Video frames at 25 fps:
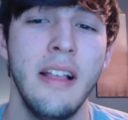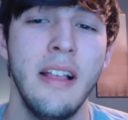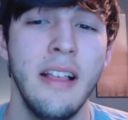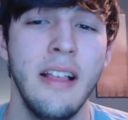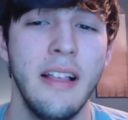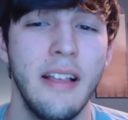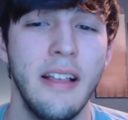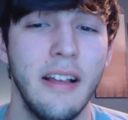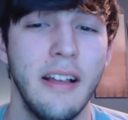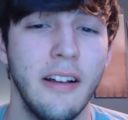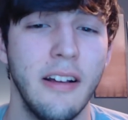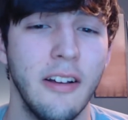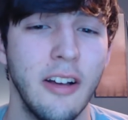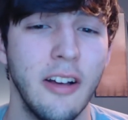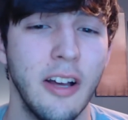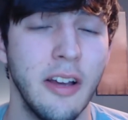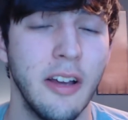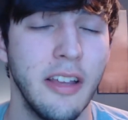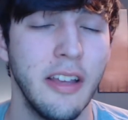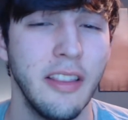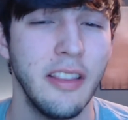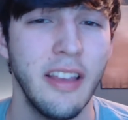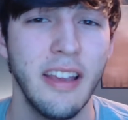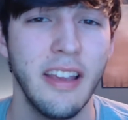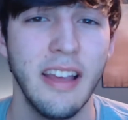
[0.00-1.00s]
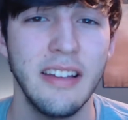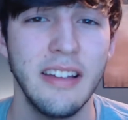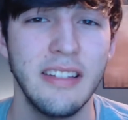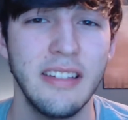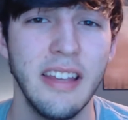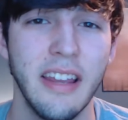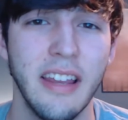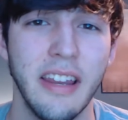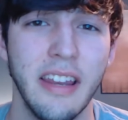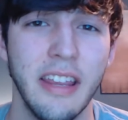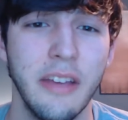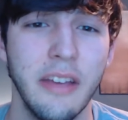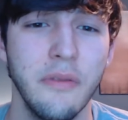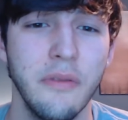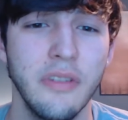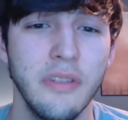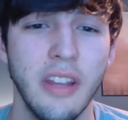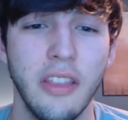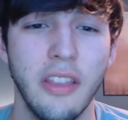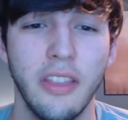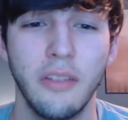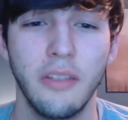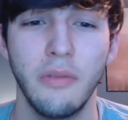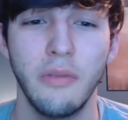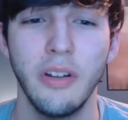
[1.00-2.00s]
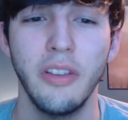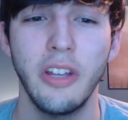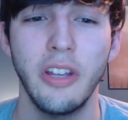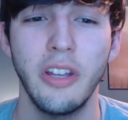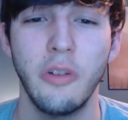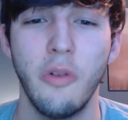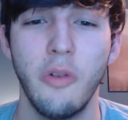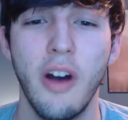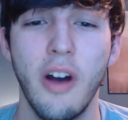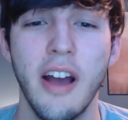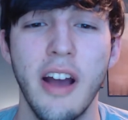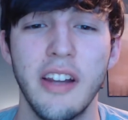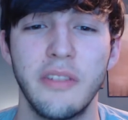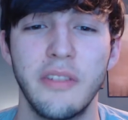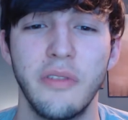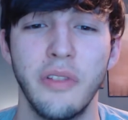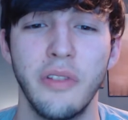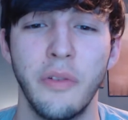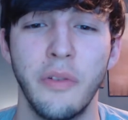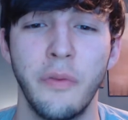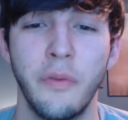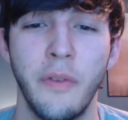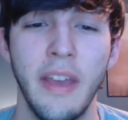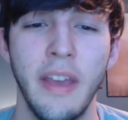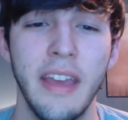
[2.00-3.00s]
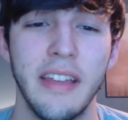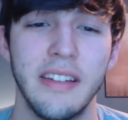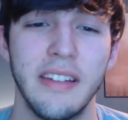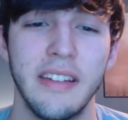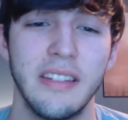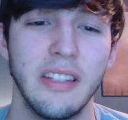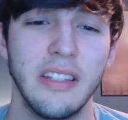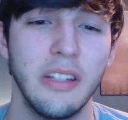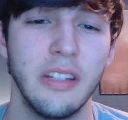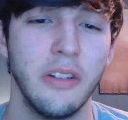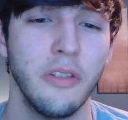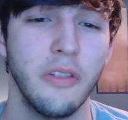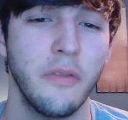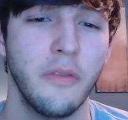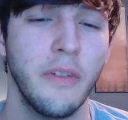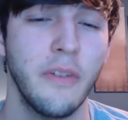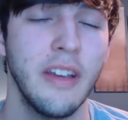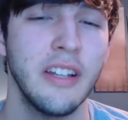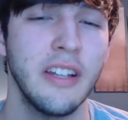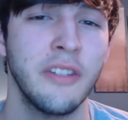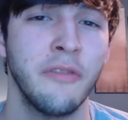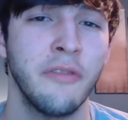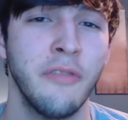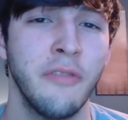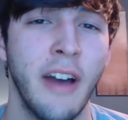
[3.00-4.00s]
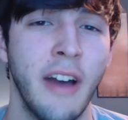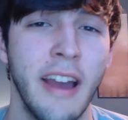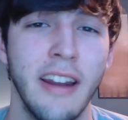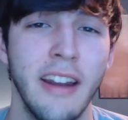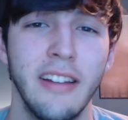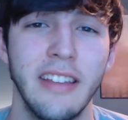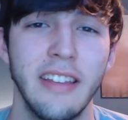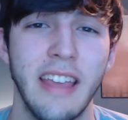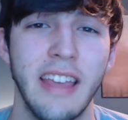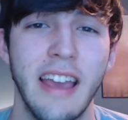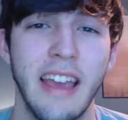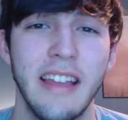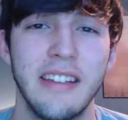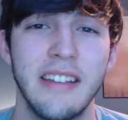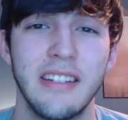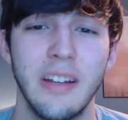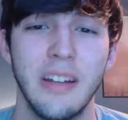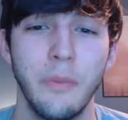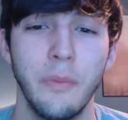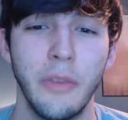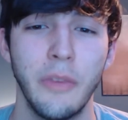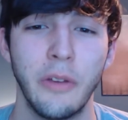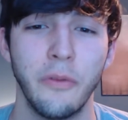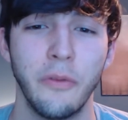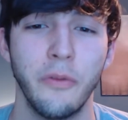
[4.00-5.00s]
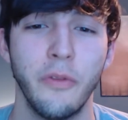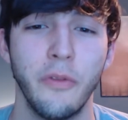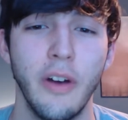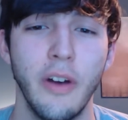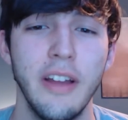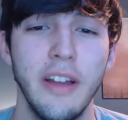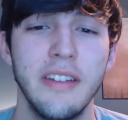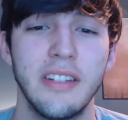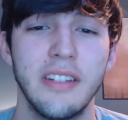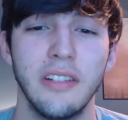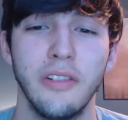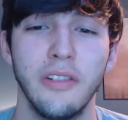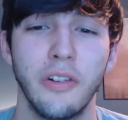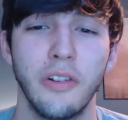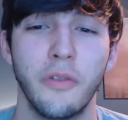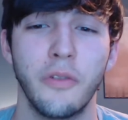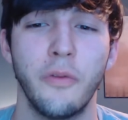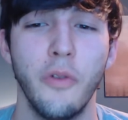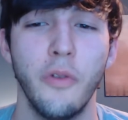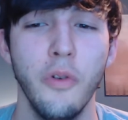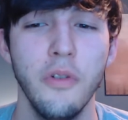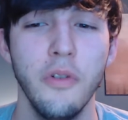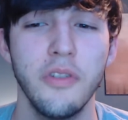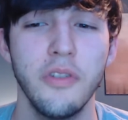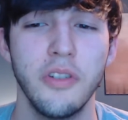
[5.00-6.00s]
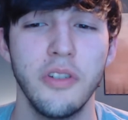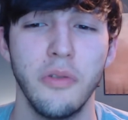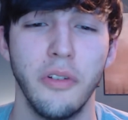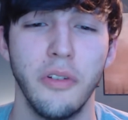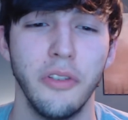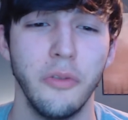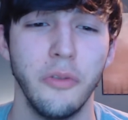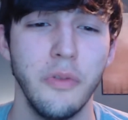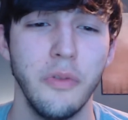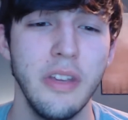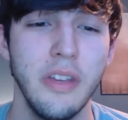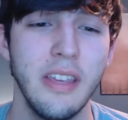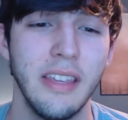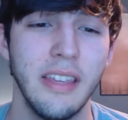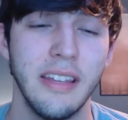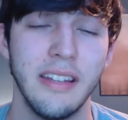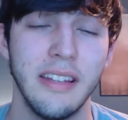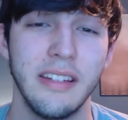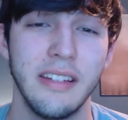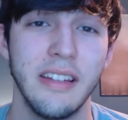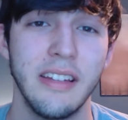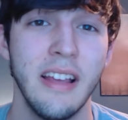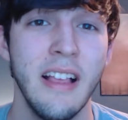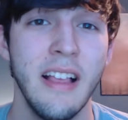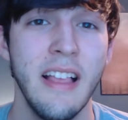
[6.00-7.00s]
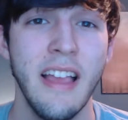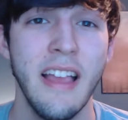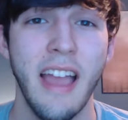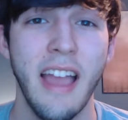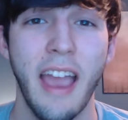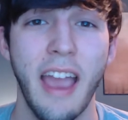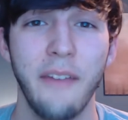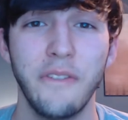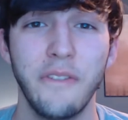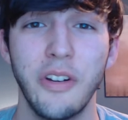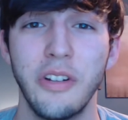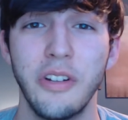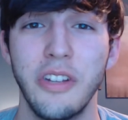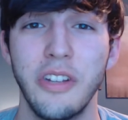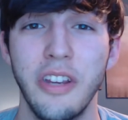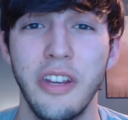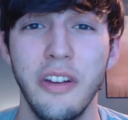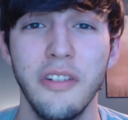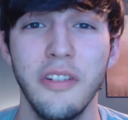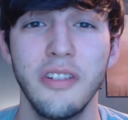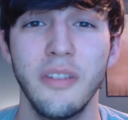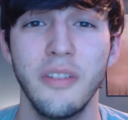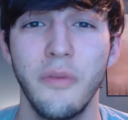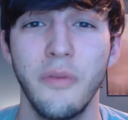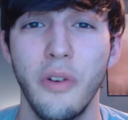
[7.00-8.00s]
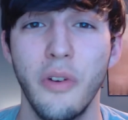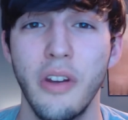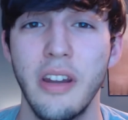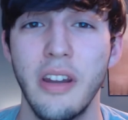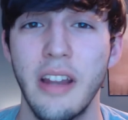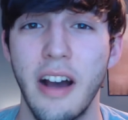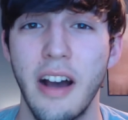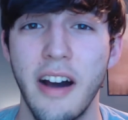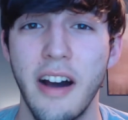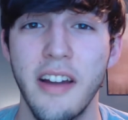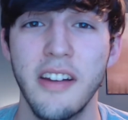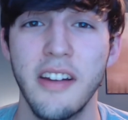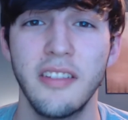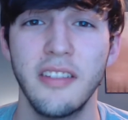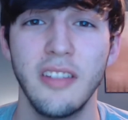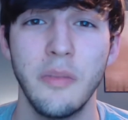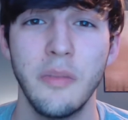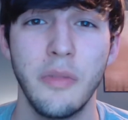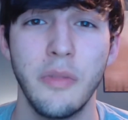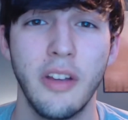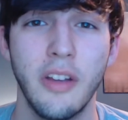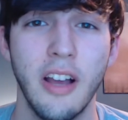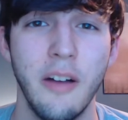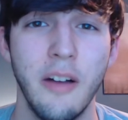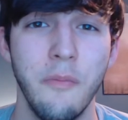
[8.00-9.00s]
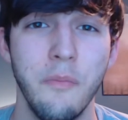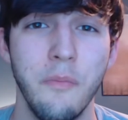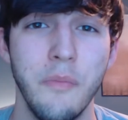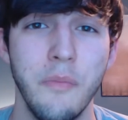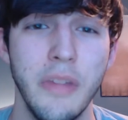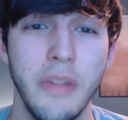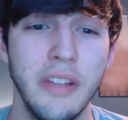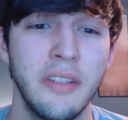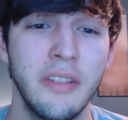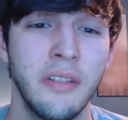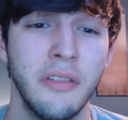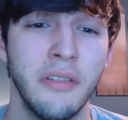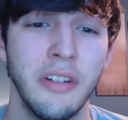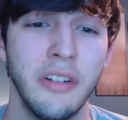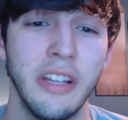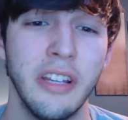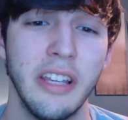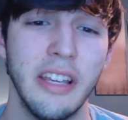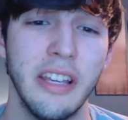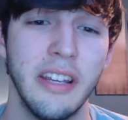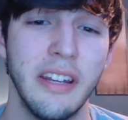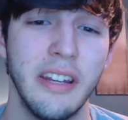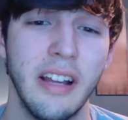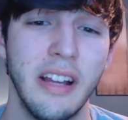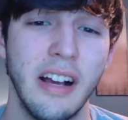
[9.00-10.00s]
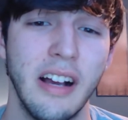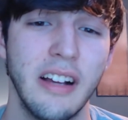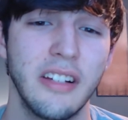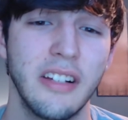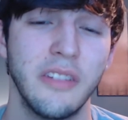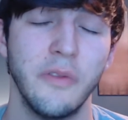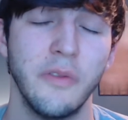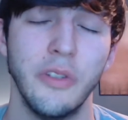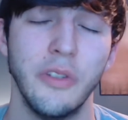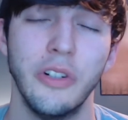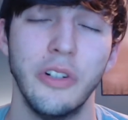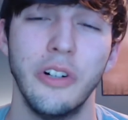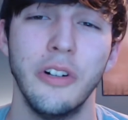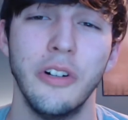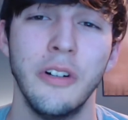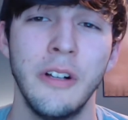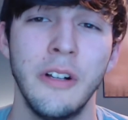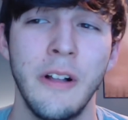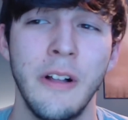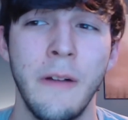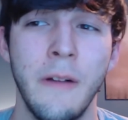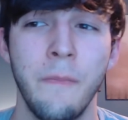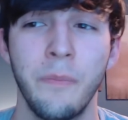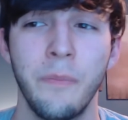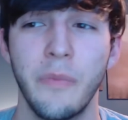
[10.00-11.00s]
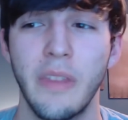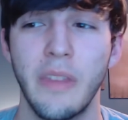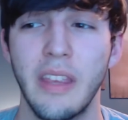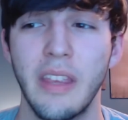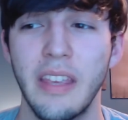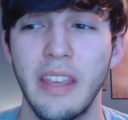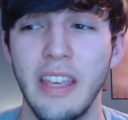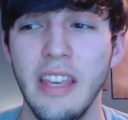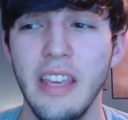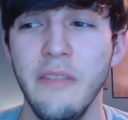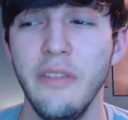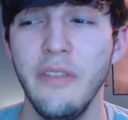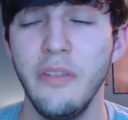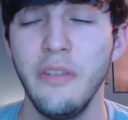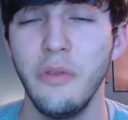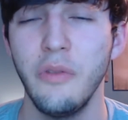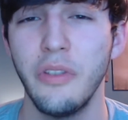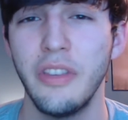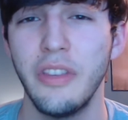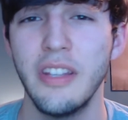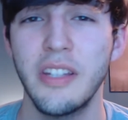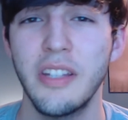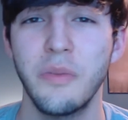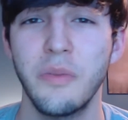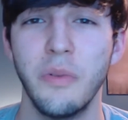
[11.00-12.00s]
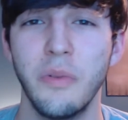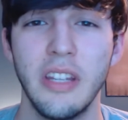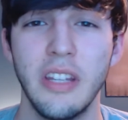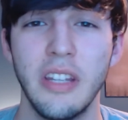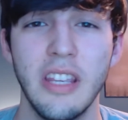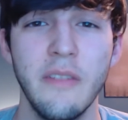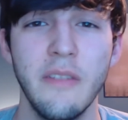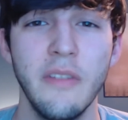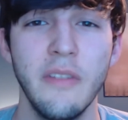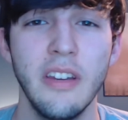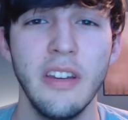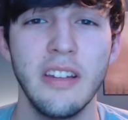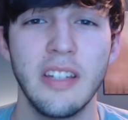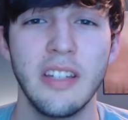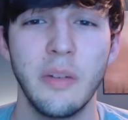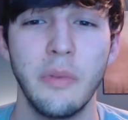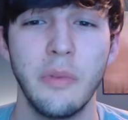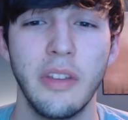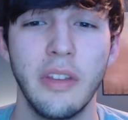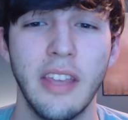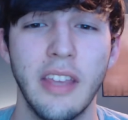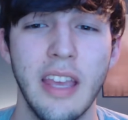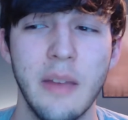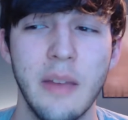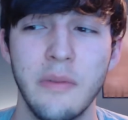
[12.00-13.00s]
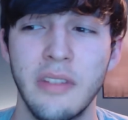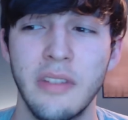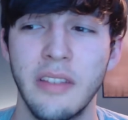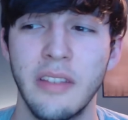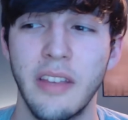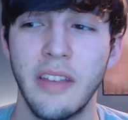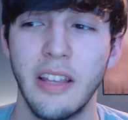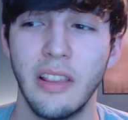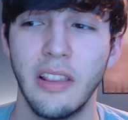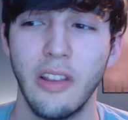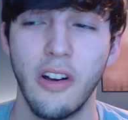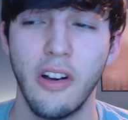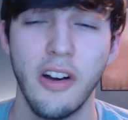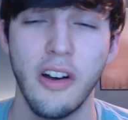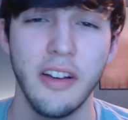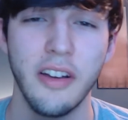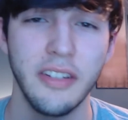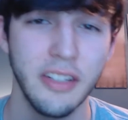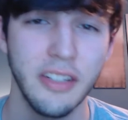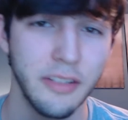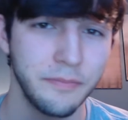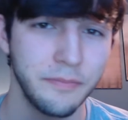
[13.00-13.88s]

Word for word: And like I said, it was a thrilling watch for the fans. The fans finally had something fun to look forward to on the weekends after years of what had honestly become misery in Knoxville. Even with this one, even in some of the games that they lost,